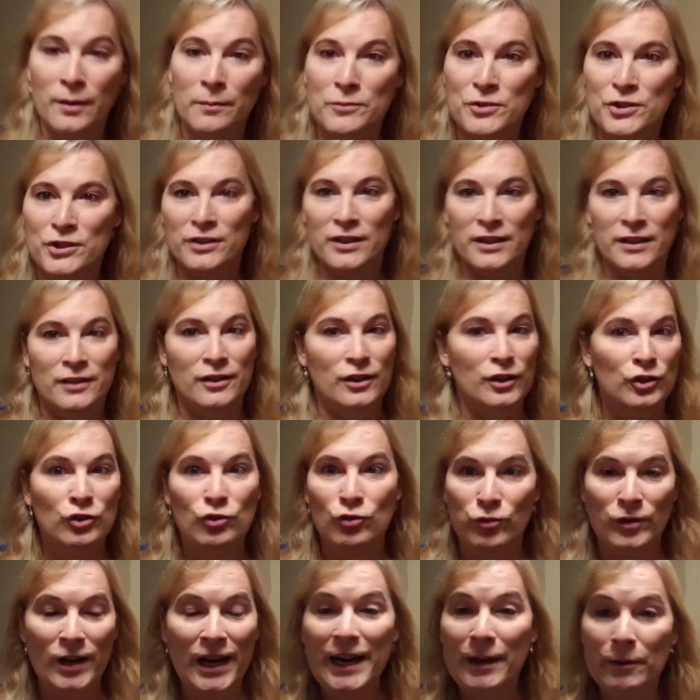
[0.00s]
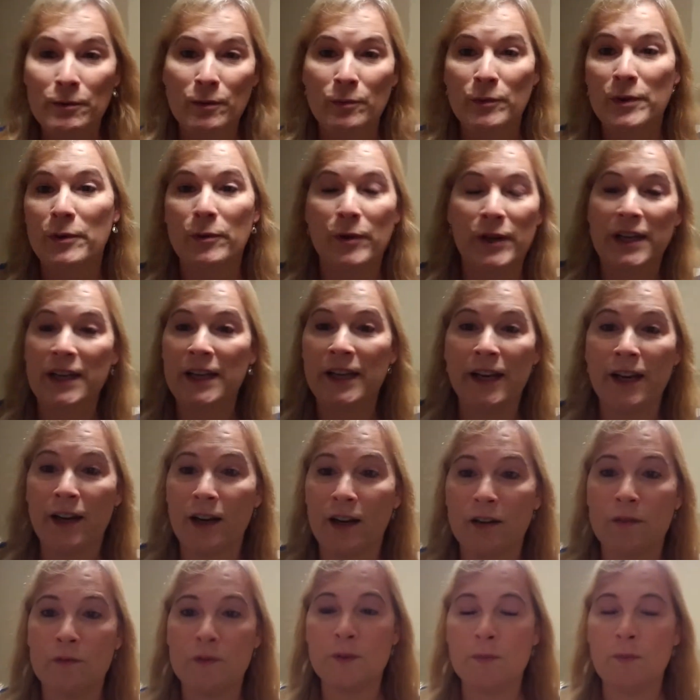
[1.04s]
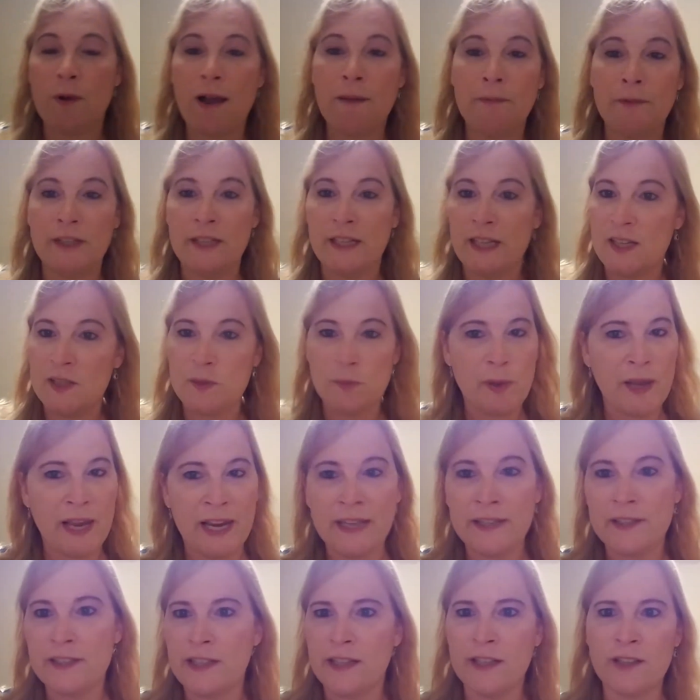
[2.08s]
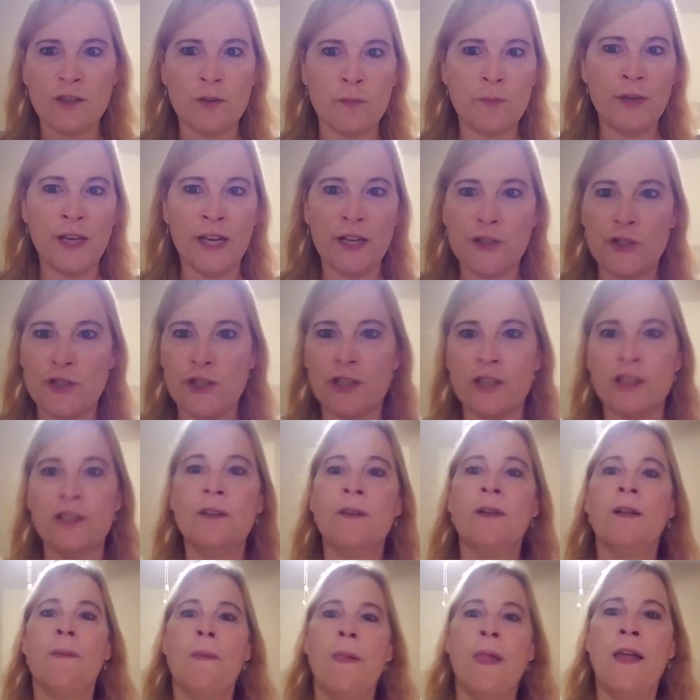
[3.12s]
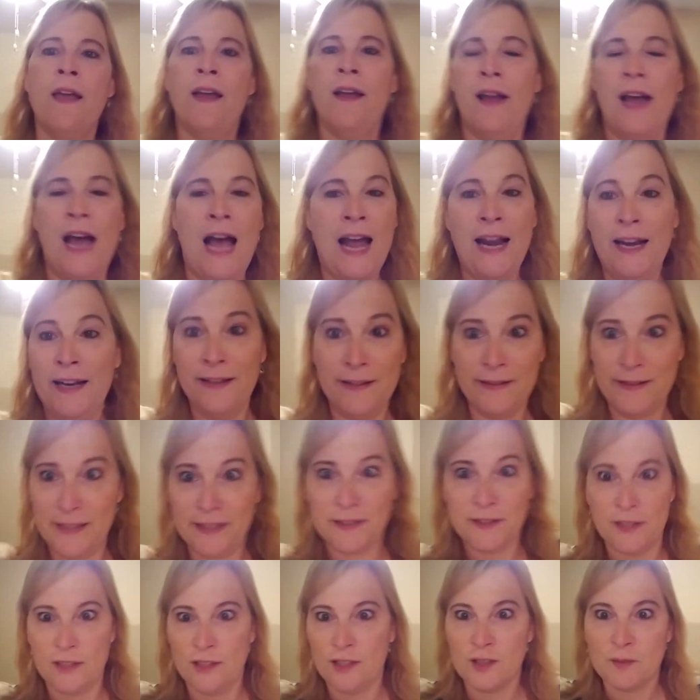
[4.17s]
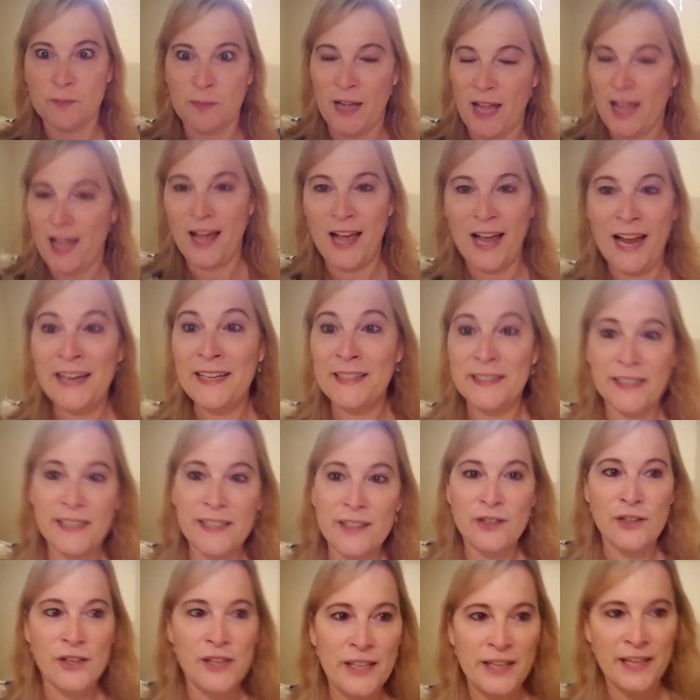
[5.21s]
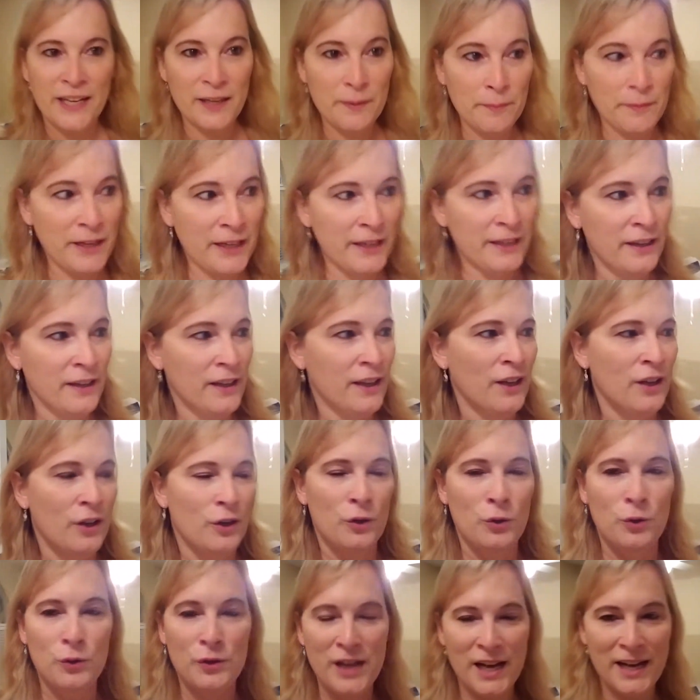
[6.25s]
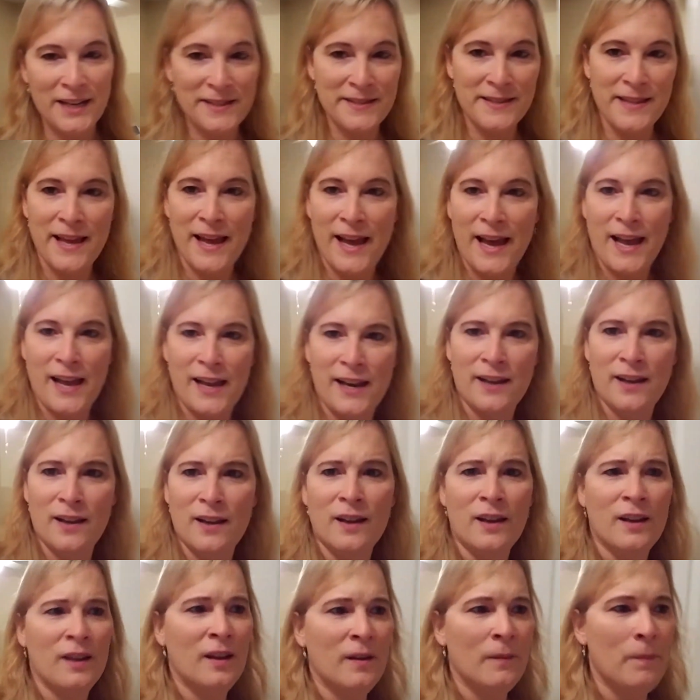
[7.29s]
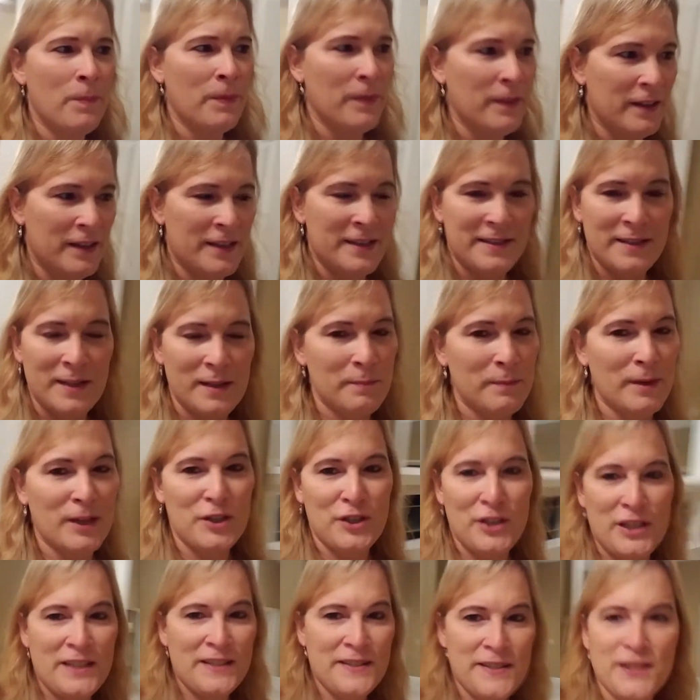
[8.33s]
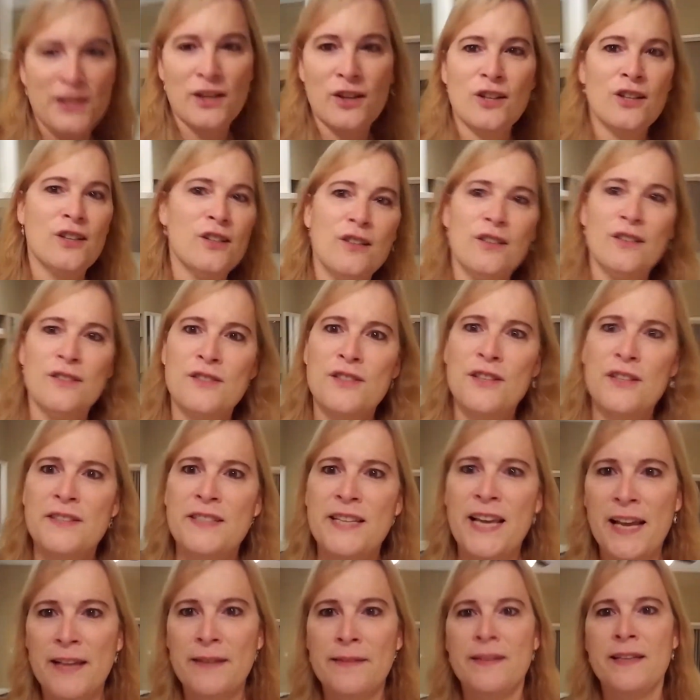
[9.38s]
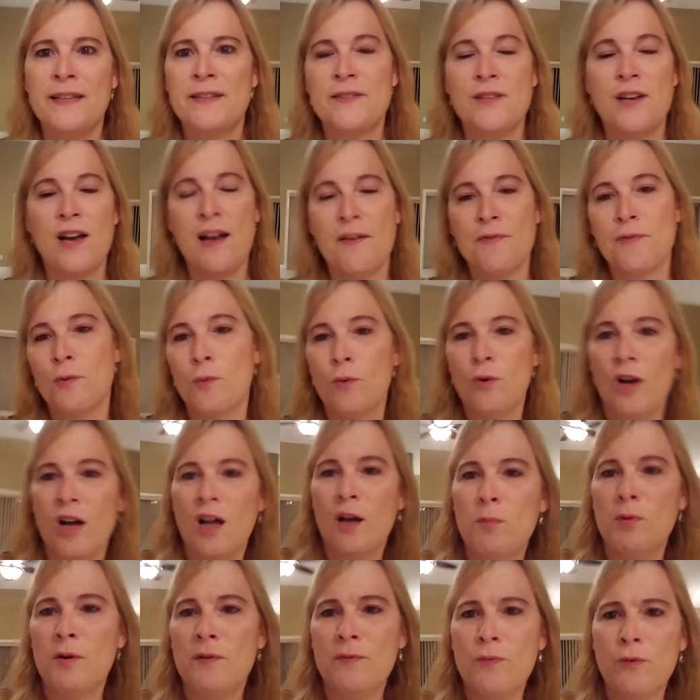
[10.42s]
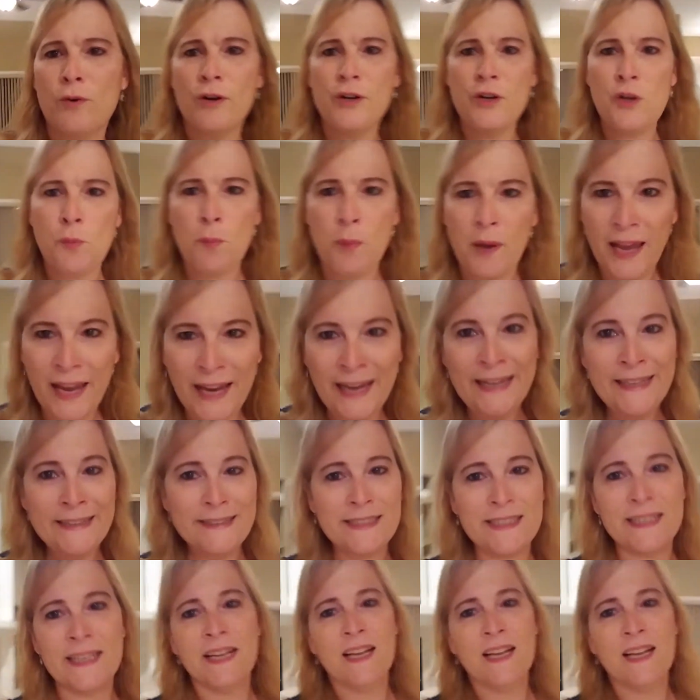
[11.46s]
I'm sure it looked great when we were here. It was probably a nice painting or picture. I didn't think to look behind it. Are you kidding me? Who does that? Isn't it much easier to take things off the wall before you paint?